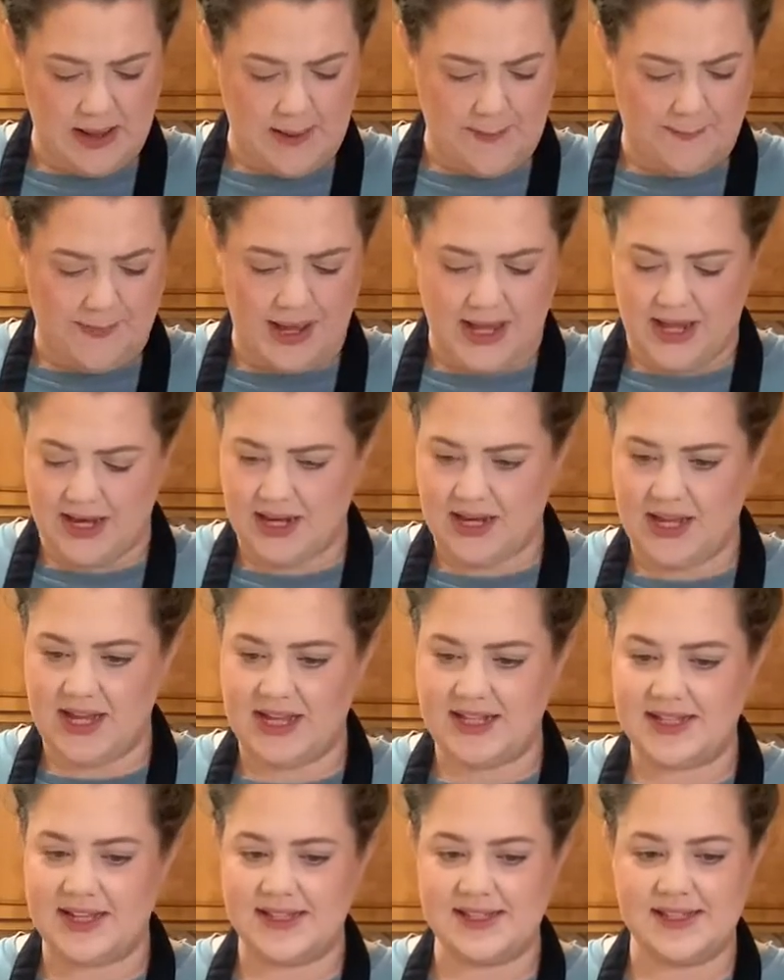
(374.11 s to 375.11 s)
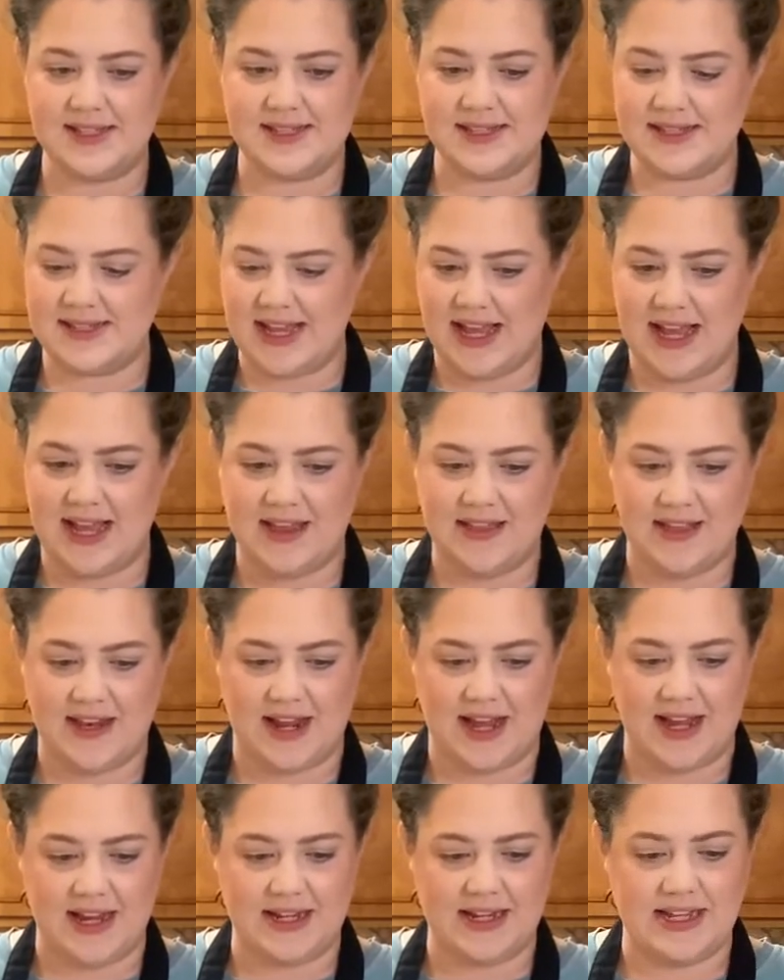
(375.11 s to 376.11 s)
But it doesn't say that
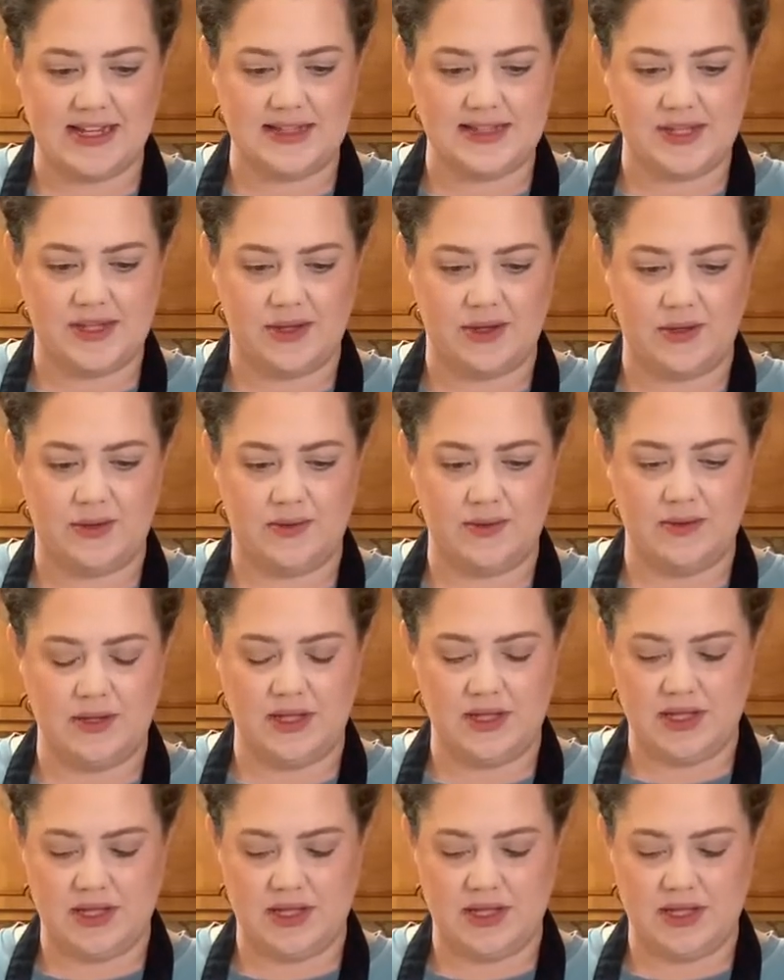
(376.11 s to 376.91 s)
I need to